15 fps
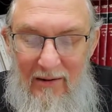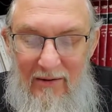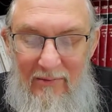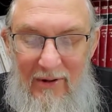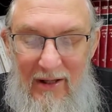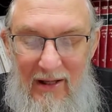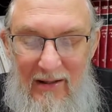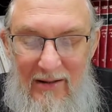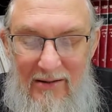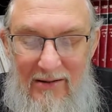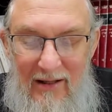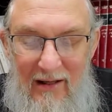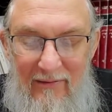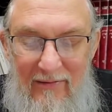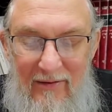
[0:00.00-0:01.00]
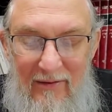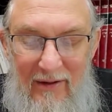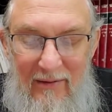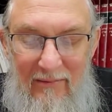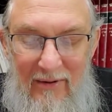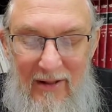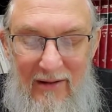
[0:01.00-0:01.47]
To be honest, I have to
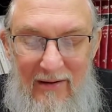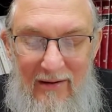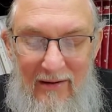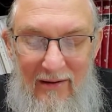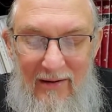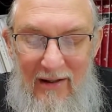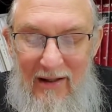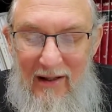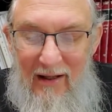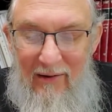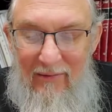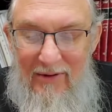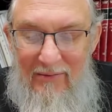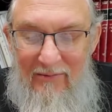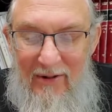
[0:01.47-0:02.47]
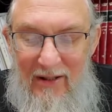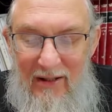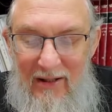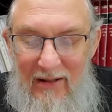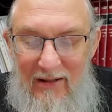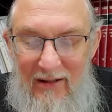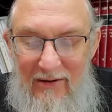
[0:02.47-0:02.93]
admit that I was
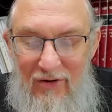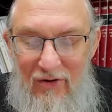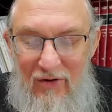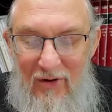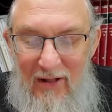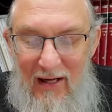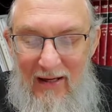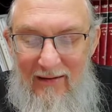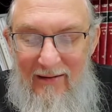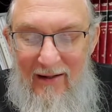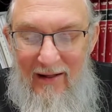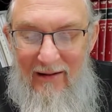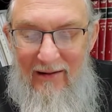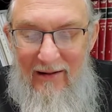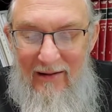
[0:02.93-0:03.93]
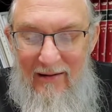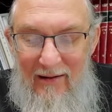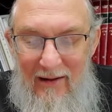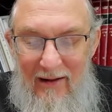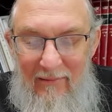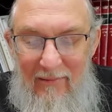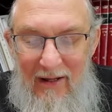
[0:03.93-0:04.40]
being con contacted
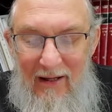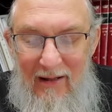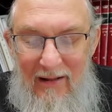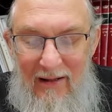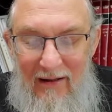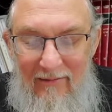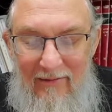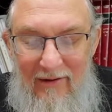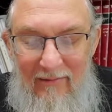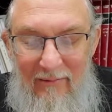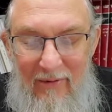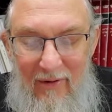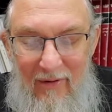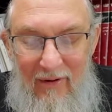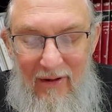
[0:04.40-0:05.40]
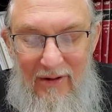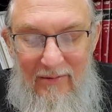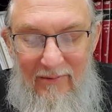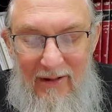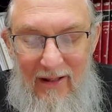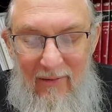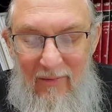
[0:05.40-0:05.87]
by a number of brokers,
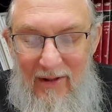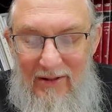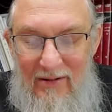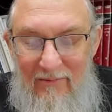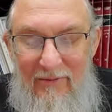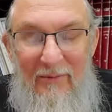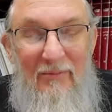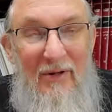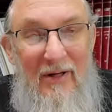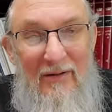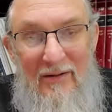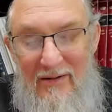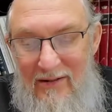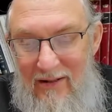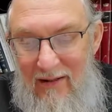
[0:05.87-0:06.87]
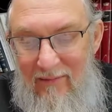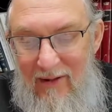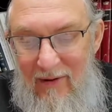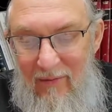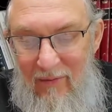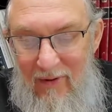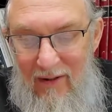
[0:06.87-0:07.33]
but I wasn't prepared to sell
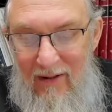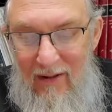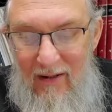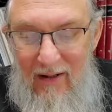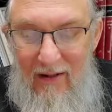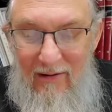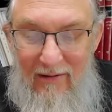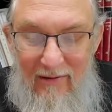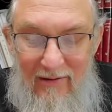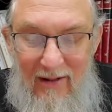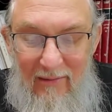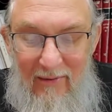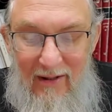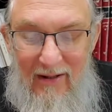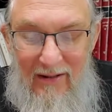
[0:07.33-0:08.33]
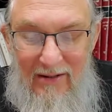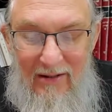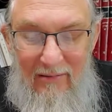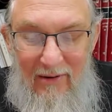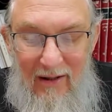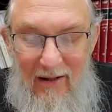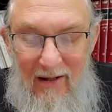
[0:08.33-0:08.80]
my work to them because
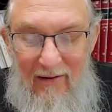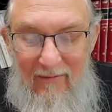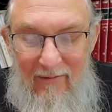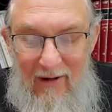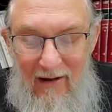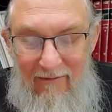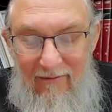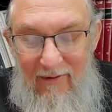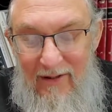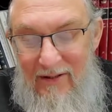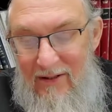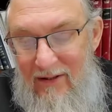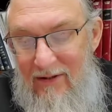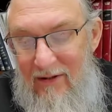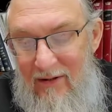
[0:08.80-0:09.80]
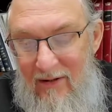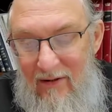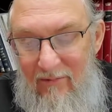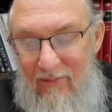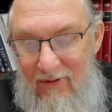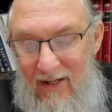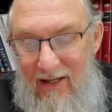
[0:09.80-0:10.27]
they were offering such a
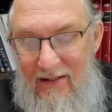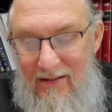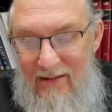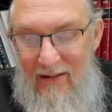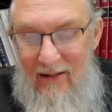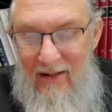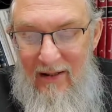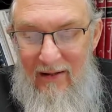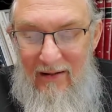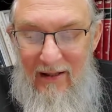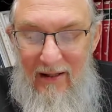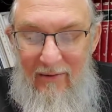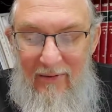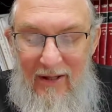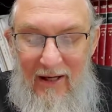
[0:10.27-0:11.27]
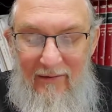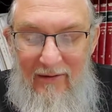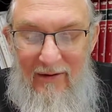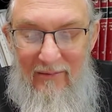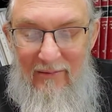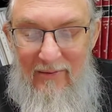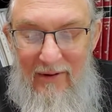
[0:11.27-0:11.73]
low price that I would
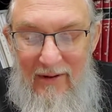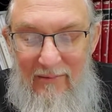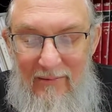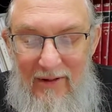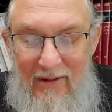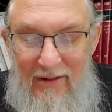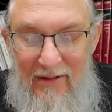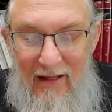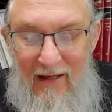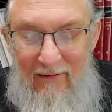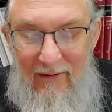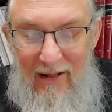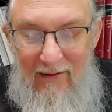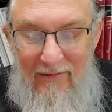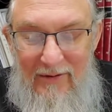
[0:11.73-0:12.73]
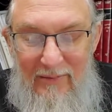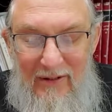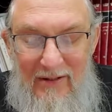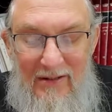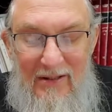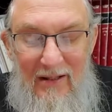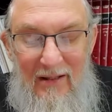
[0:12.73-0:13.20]
have to been I would have
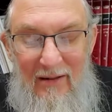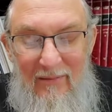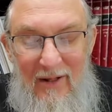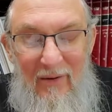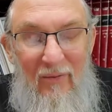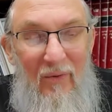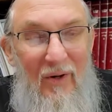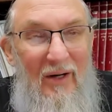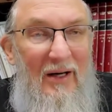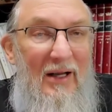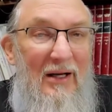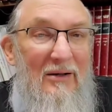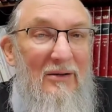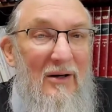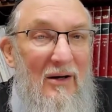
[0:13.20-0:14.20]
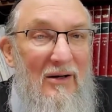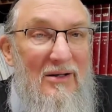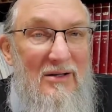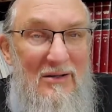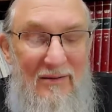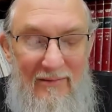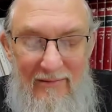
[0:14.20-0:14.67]
been selling my work at a
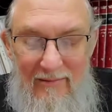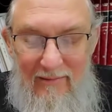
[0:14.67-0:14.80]
loss.